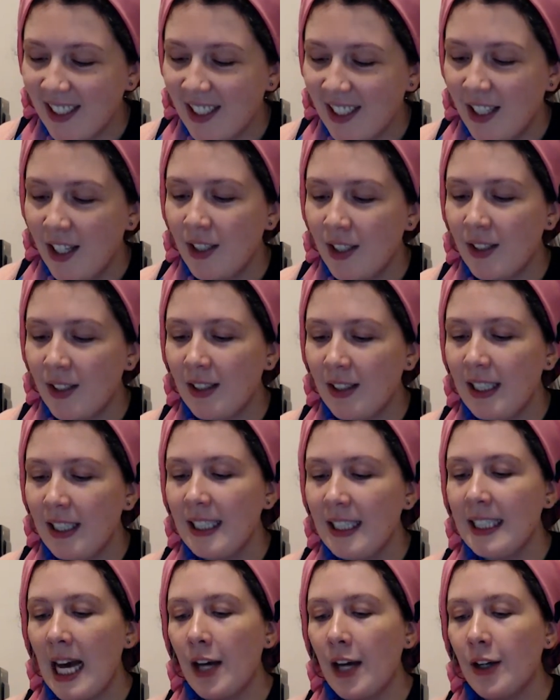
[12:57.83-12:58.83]
So this is
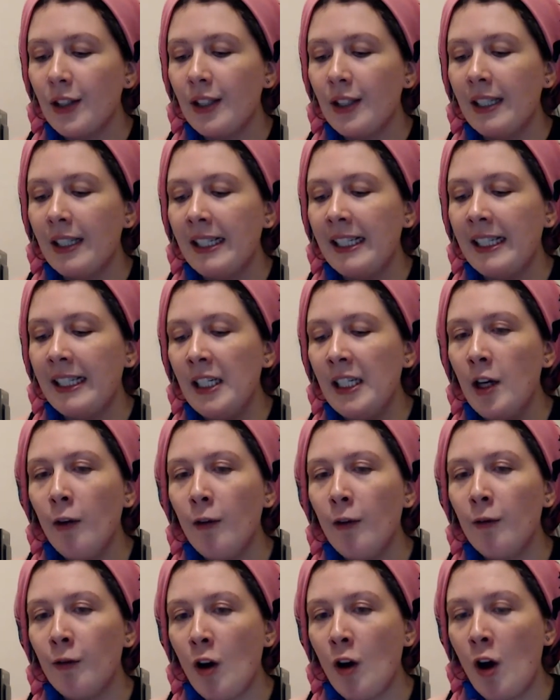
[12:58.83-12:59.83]
actually
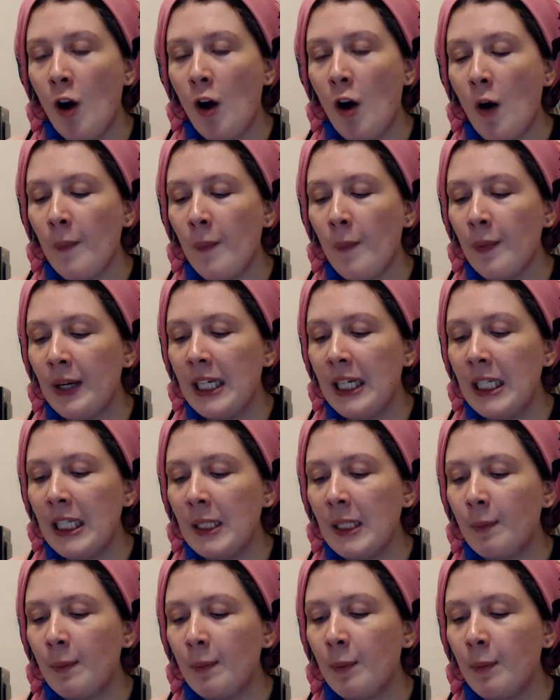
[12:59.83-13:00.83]
from his book,
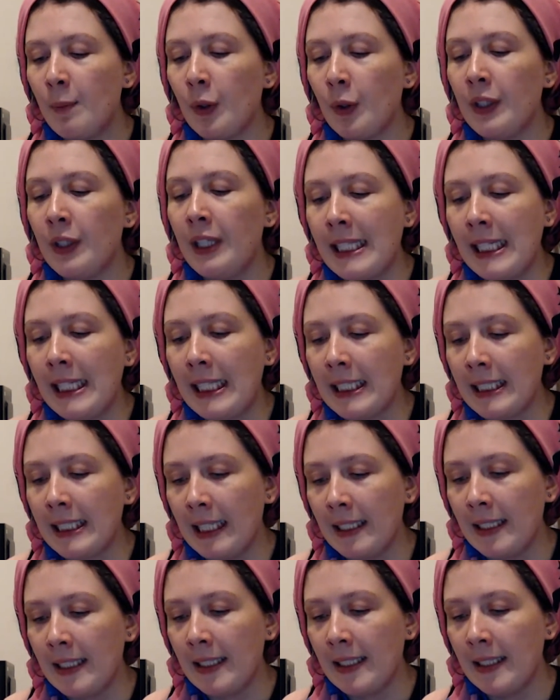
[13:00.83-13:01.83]
The
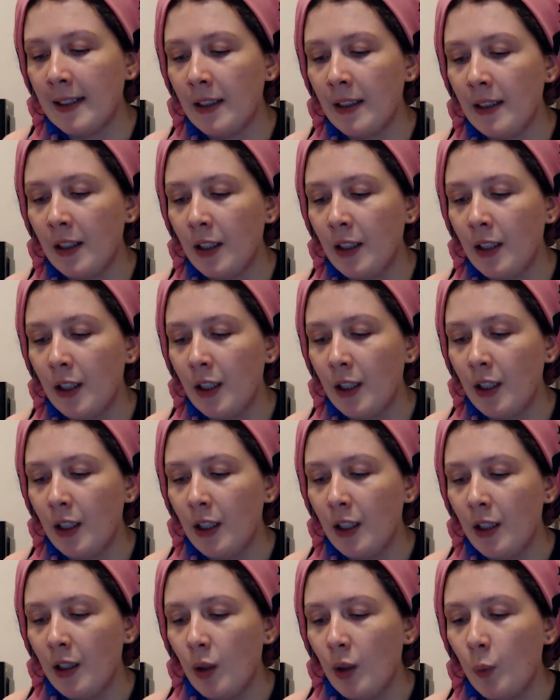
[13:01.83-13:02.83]
Antithesis,
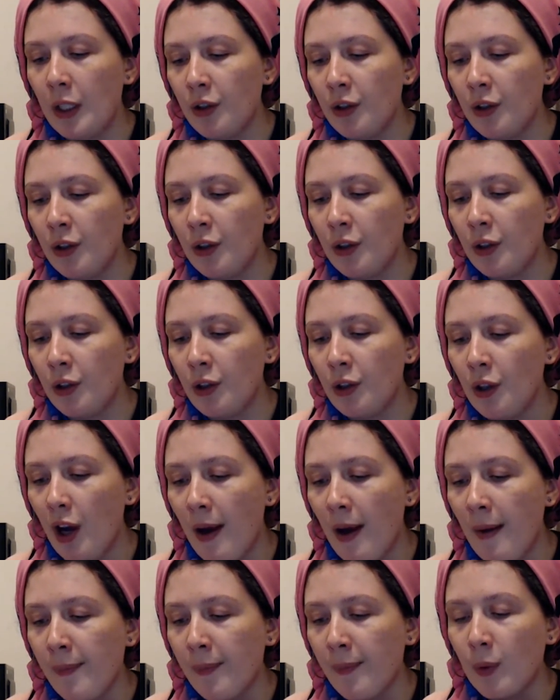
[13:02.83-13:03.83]
which was